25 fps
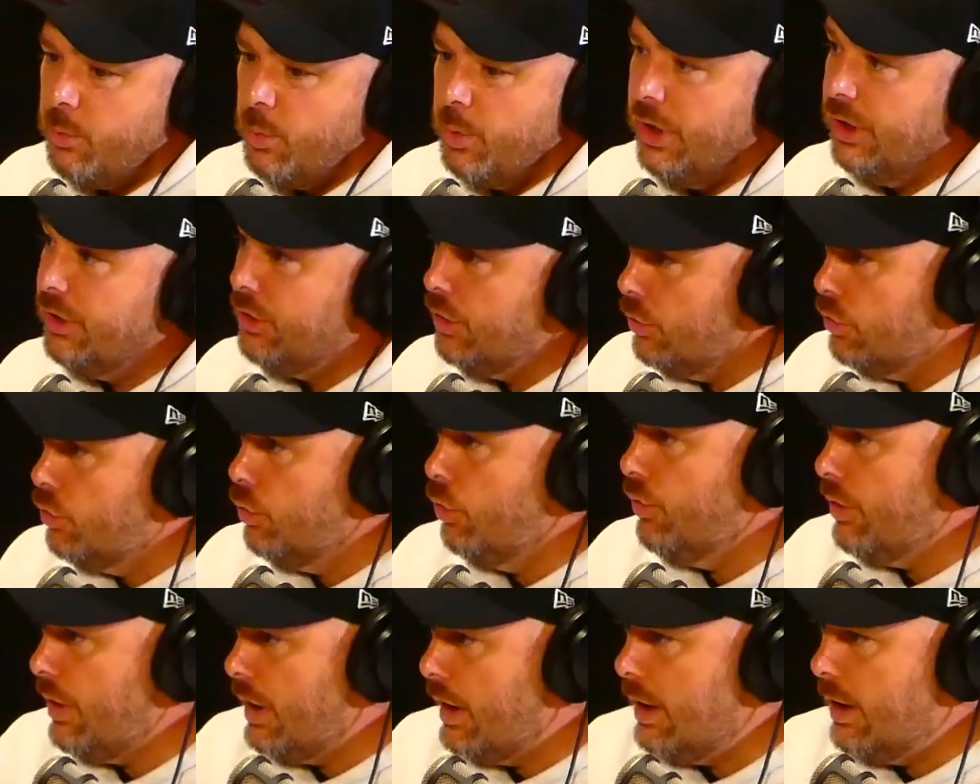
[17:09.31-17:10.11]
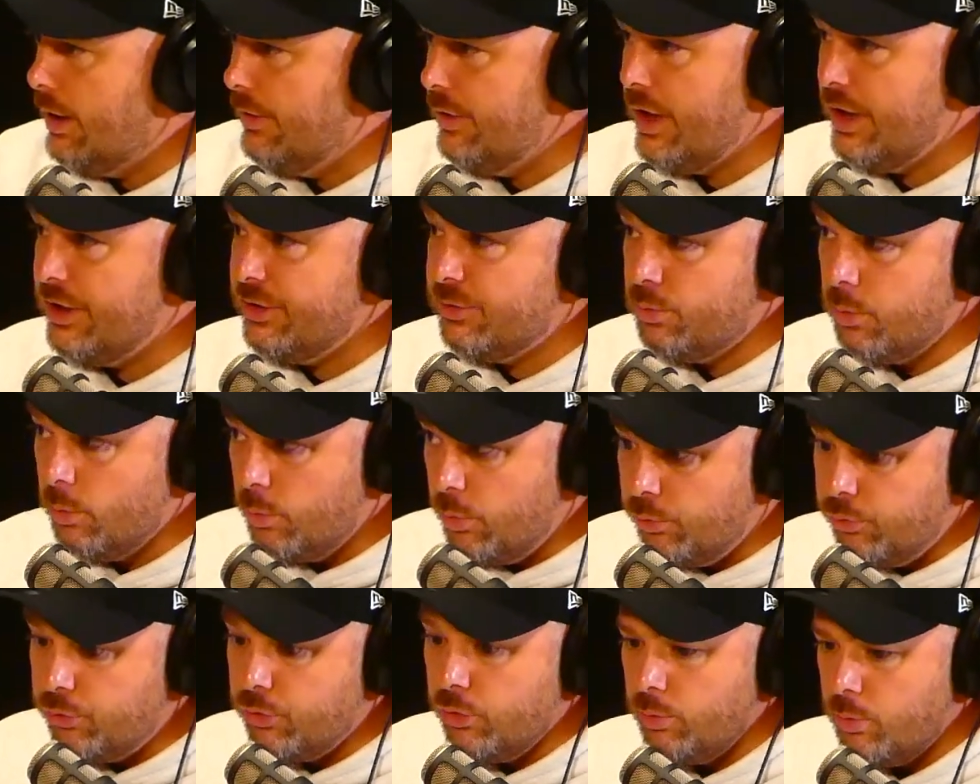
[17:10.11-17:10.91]
We need to do that, and that's what
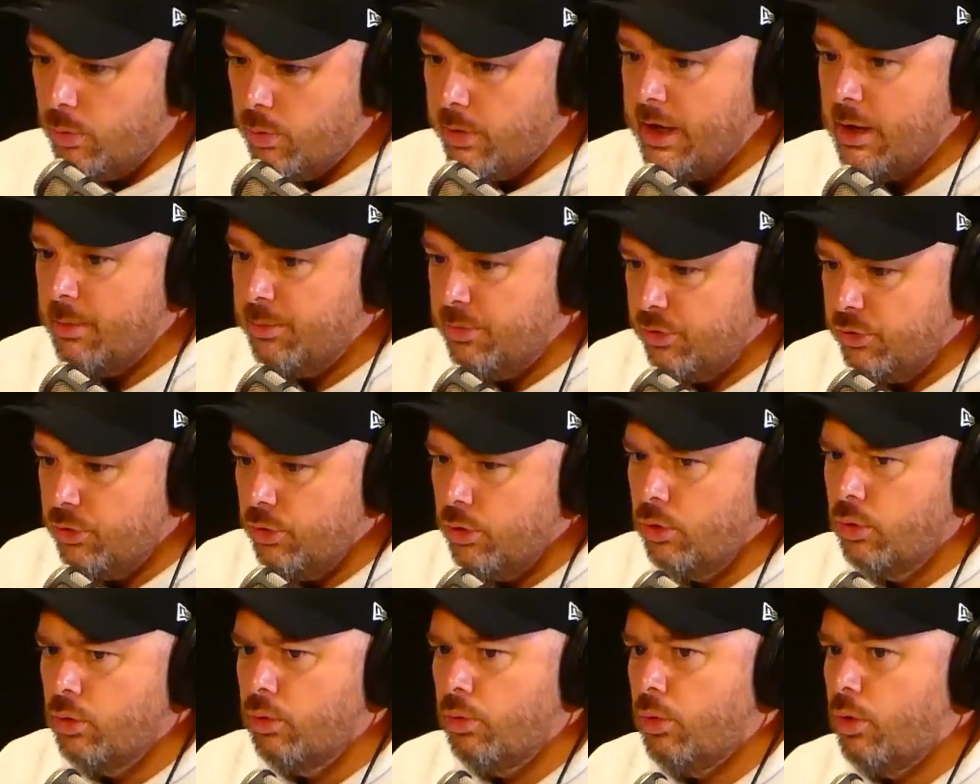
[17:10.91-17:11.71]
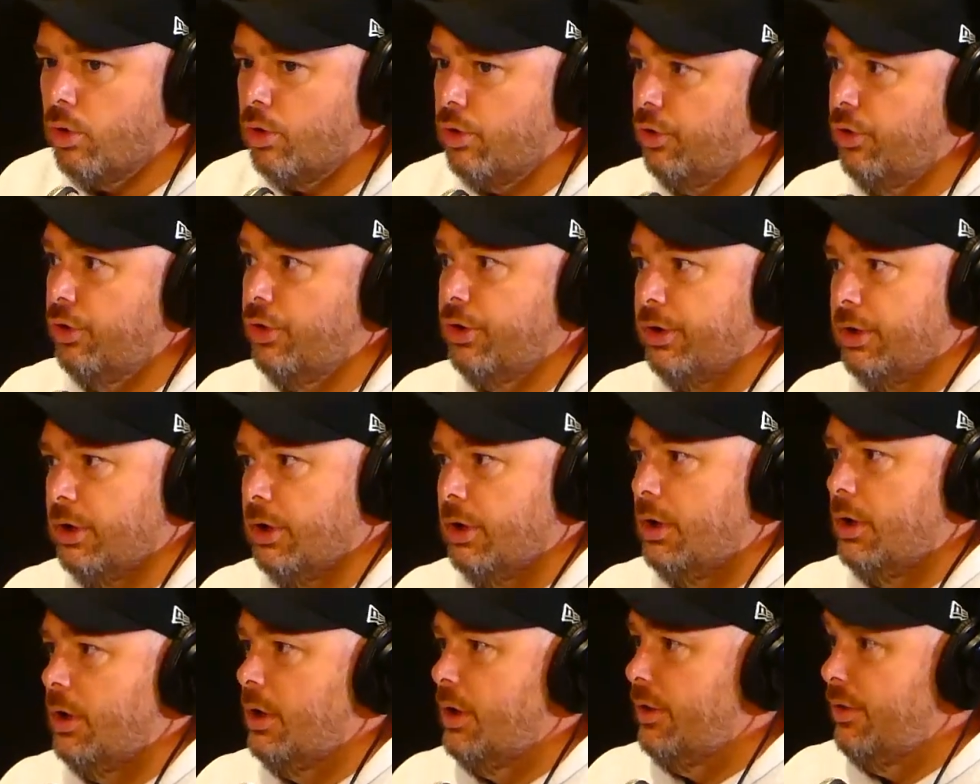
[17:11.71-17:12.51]
we'll do. We'll help you do and go, oh, look,
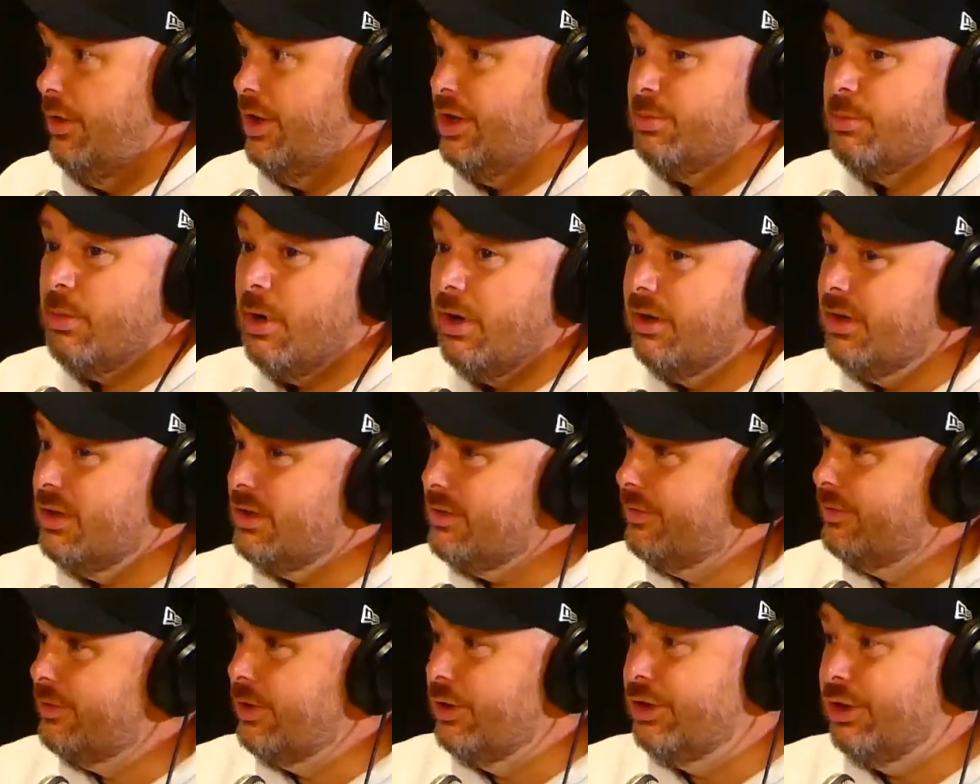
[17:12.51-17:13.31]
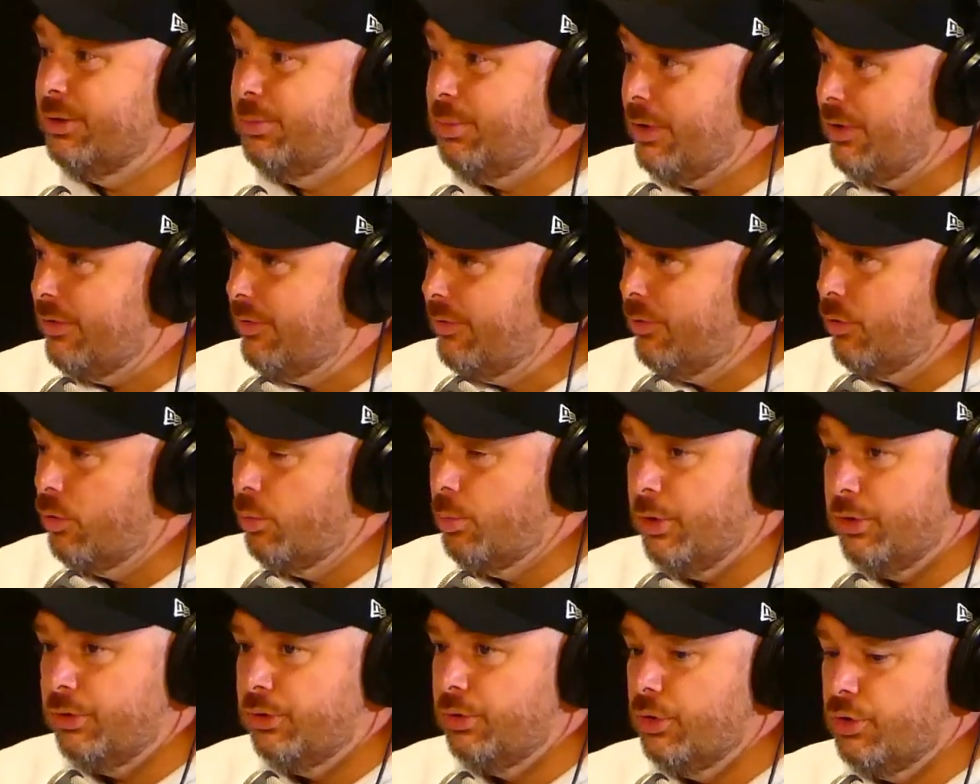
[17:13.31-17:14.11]
this market's flooded by
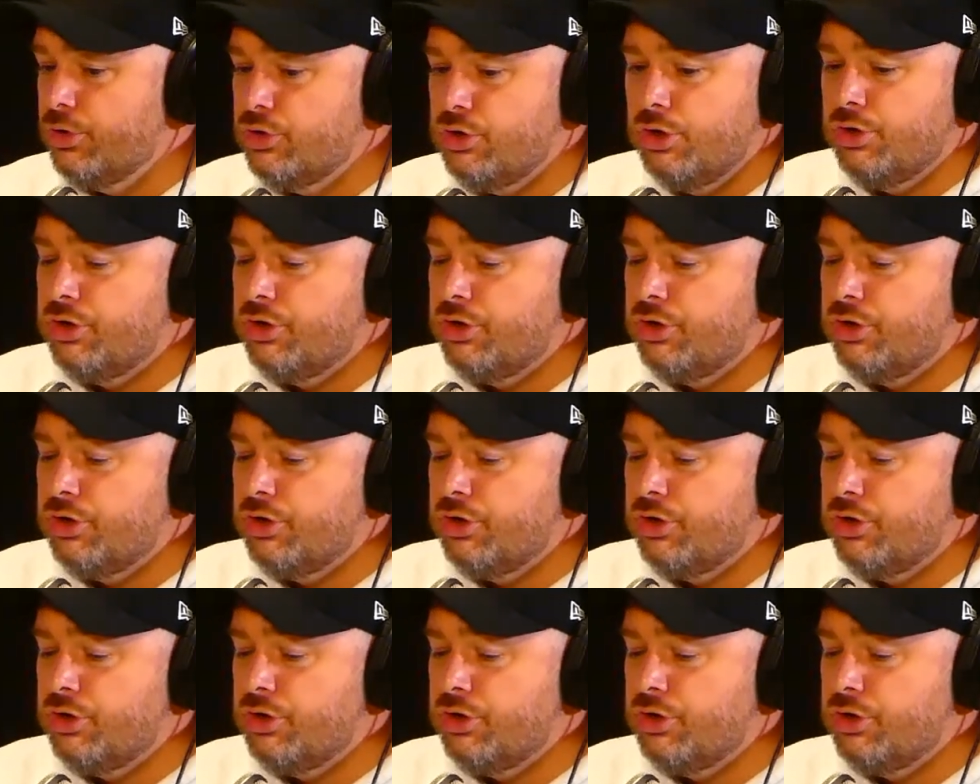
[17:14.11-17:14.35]
4x2s.